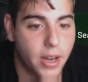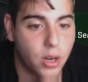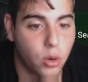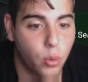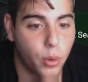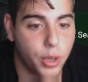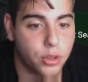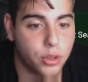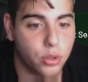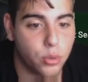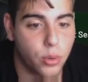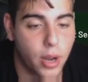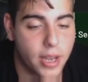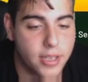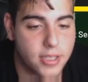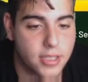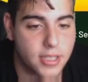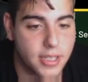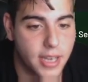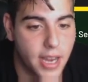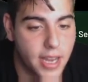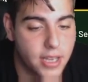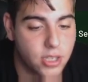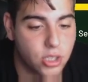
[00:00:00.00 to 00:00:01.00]
Quick through
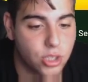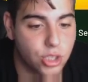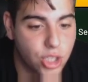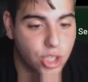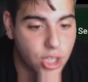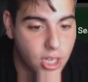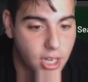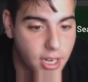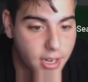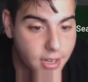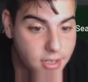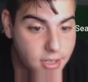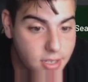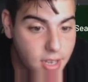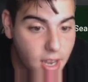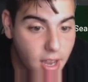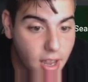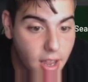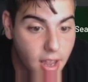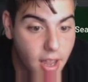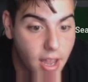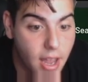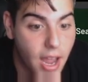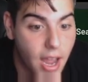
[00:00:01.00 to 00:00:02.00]
STS Cheese.
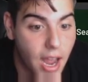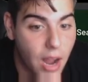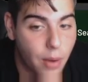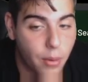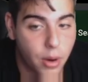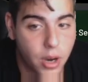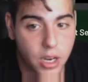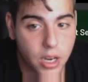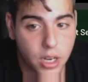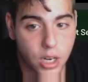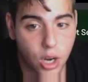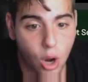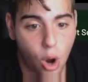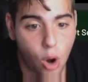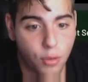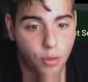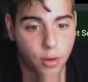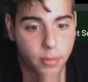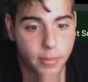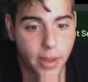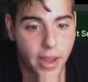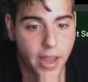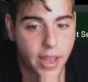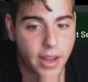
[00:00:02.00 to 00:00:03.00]
And we're going to go over,
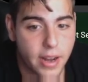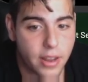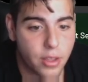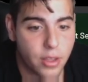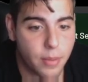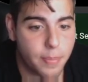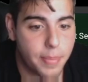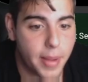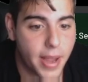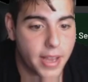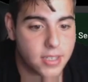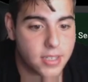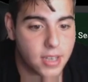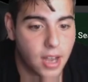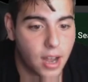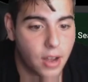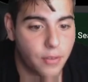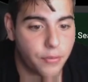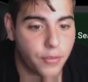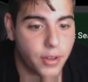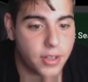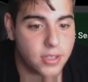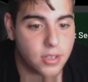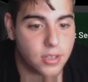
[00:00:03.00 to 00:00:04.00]
man, the best
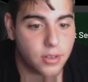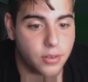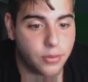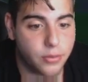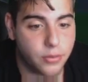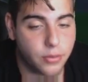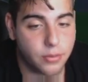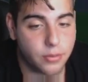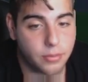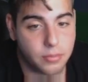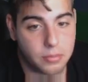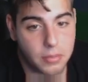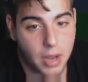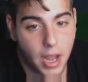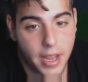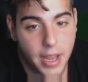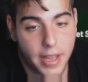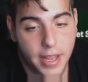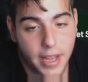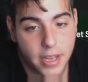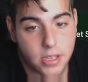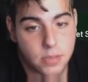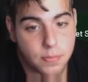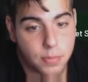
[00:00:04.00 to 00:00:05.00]
offensive, I
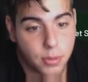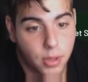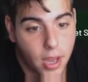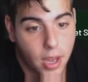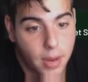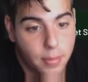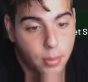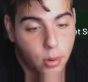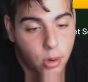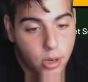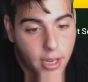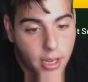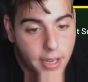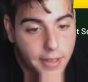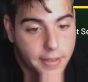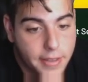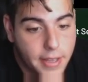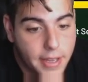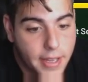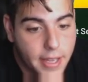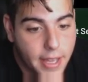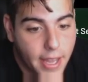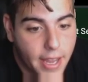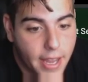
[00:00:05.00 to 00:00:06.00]
guess, playbook in
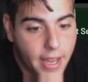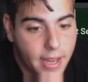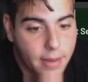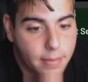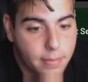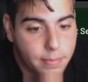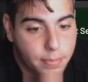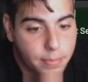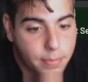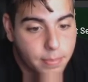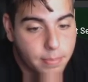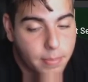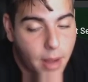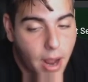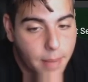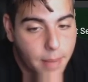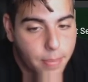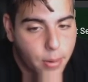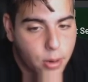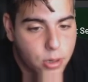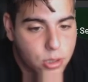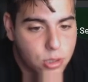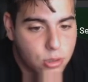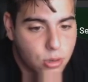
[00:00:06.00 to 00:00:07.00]
the game. My
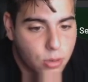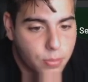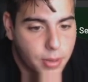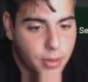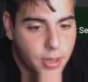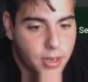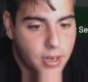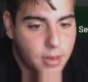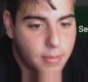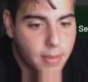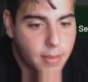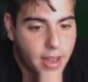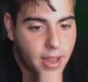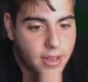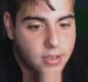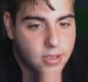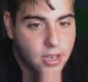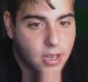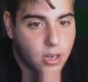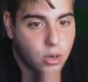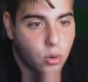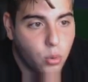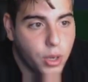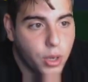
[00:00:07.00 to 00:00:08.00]
personal opinion, It's
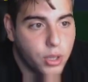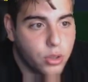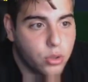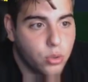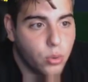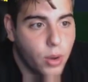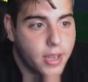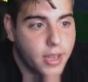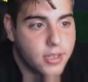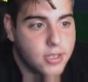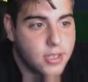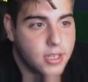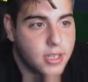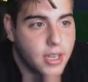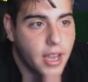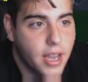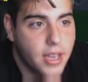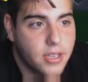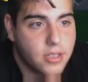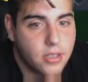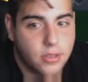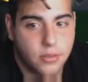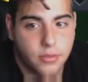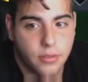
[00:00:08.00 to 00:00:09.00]
like quick through
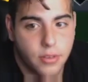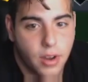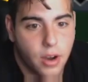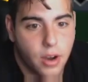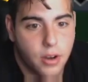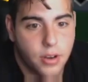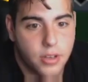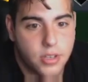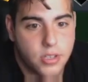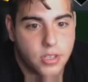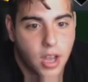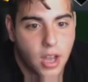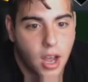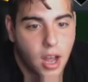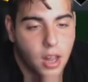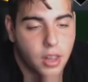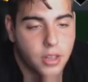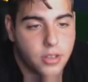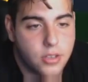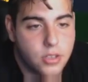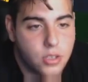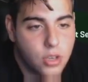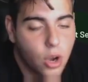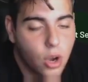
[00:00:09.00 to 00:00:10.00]
STS. It's very
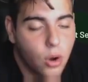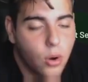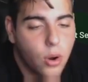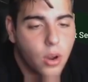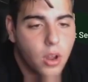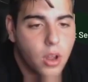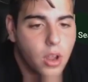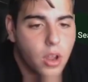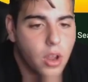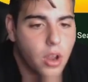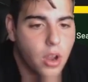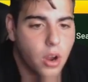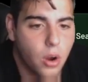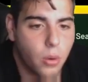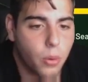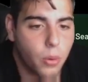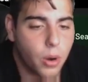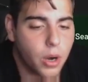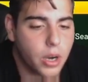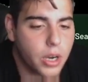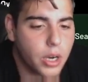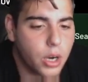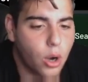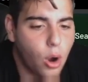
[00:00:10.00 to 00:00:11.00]
solid. So we're
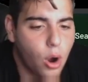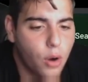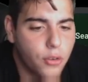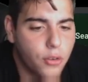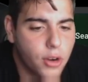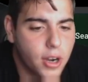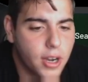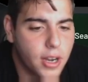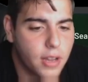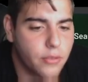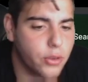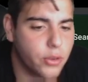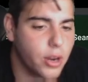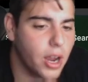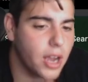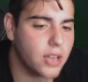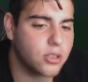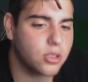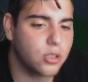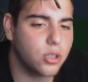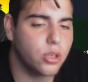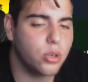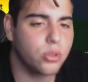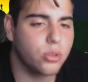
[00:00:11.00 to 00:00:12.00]
going to go over it. If you
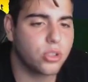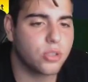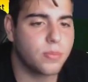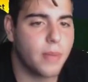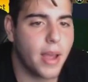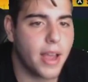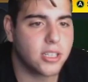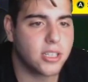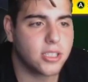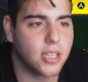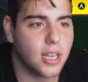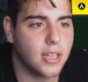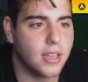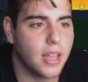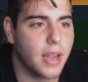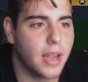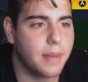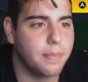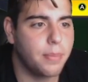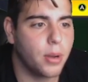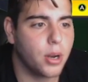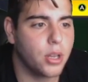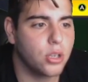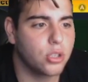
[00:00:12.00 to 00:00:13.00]
guys are new, smash that
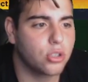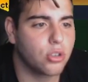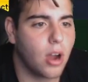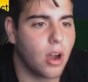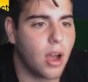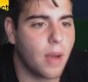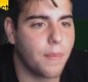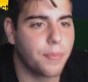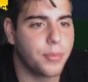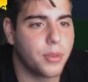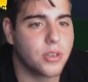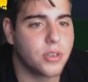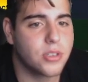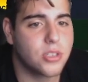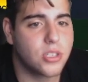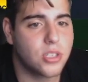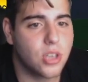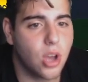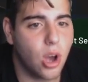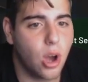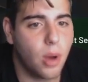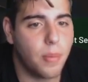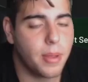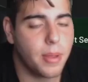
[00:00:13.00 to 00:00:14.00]
like button. Drop the
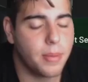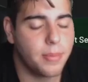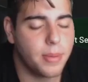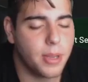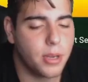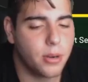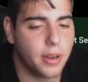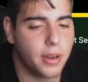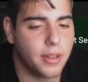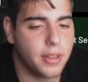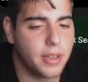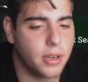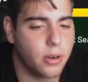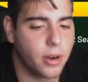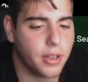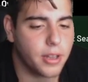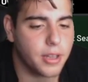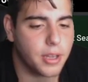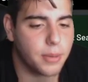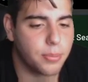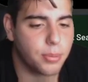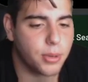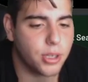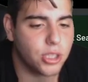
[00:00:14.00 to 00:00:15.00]
sub. It'd be greatly,
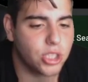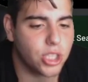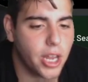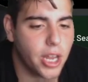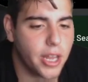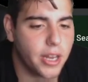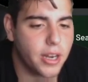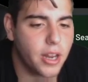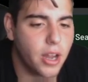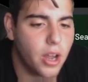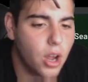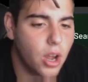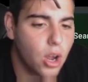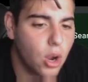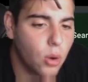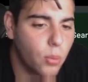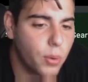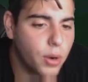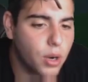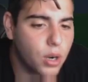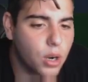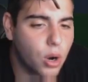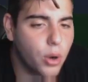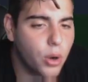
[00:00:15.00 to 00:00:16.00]
greatly appreciated.
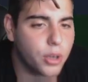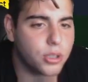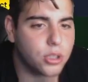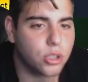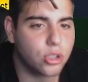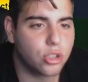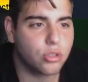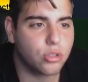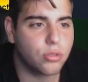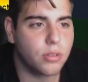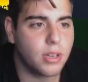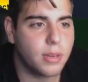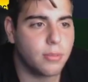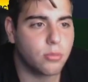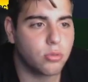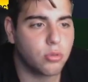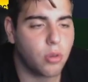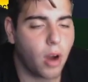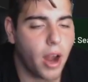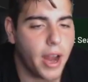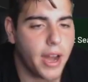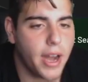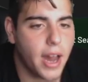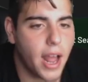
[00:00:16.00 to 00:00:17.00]
We are going to stream
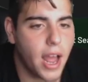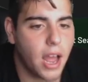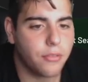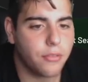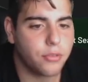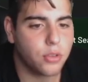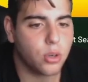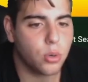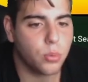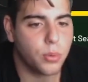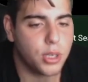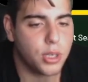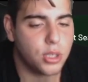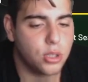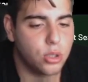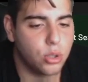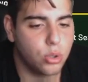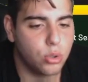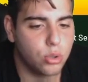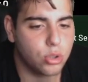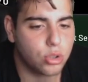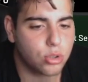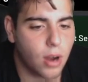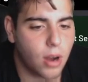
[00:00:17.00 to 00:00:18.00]
right after we
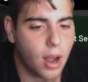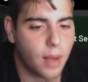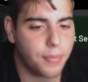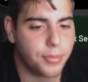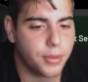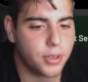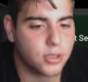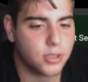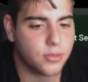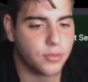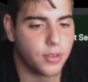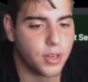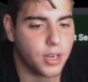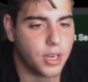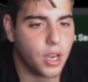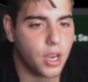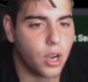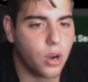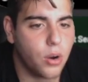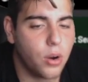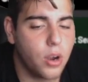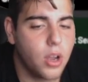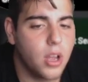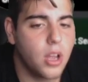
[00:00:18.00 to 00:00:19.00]
do drop this
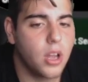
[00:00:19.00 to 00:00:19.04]
video.